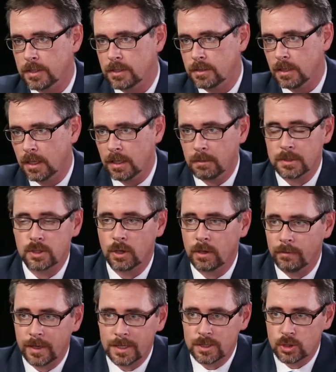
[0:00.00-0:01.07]
has sort
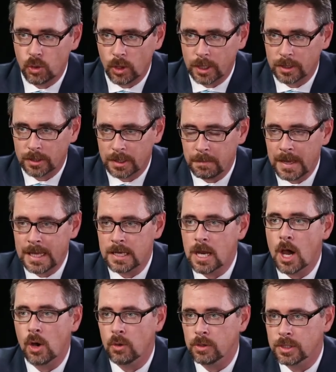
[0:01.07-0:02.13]
of historically been
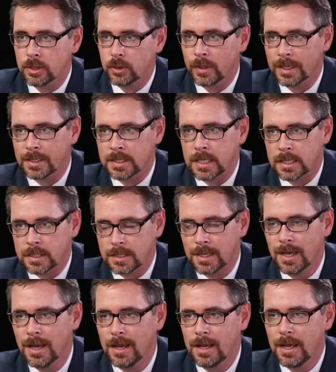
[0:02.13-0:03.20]
known to exist
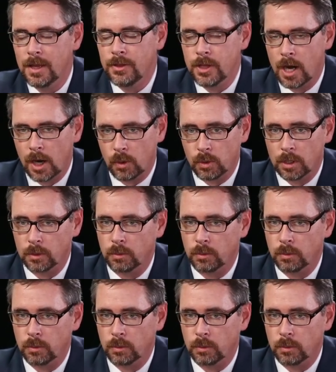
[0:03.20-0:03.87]
in the art world.